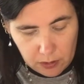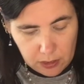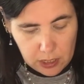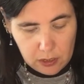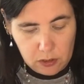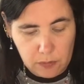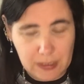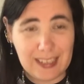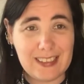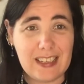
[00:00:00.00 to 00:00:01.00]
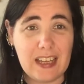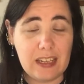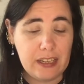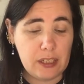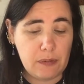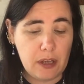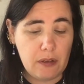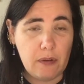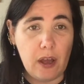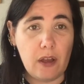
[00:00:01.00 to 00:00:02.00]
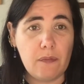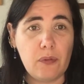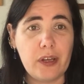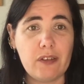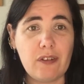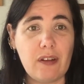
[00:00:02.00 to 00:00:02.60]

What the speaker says: the super talented Heather Link is my homeboy.